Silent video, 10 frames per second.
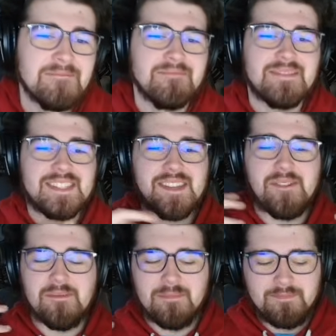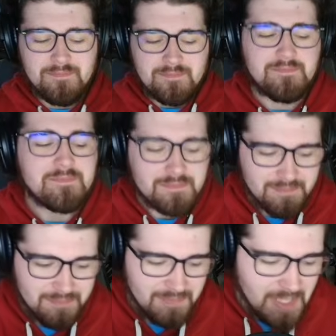So
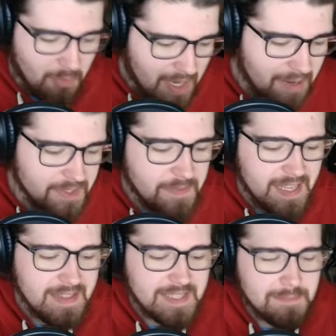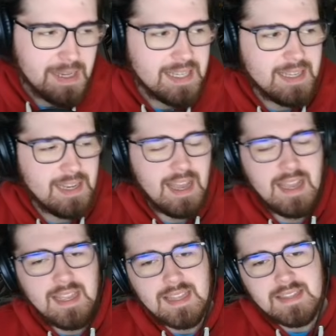when I was making this mod,
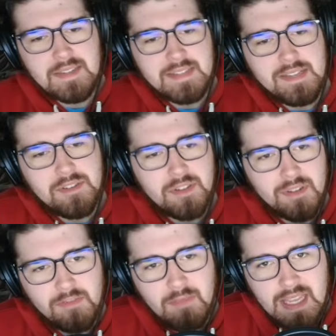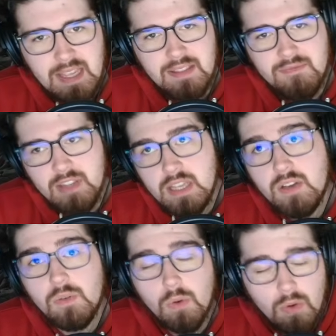I had the intention of making the
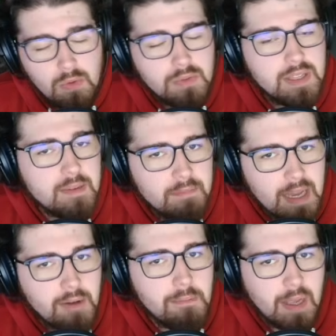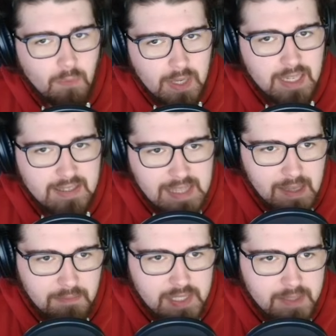video only about my winning
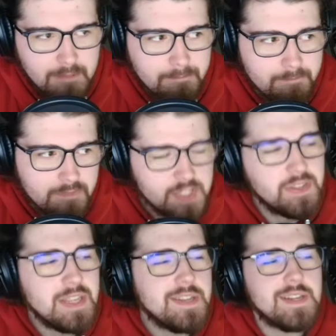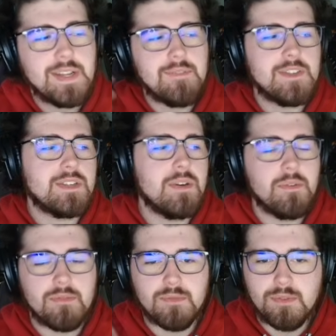attempt. So then you didn't have to go
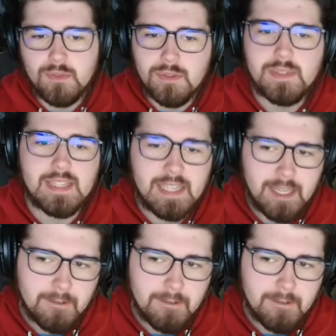through and like,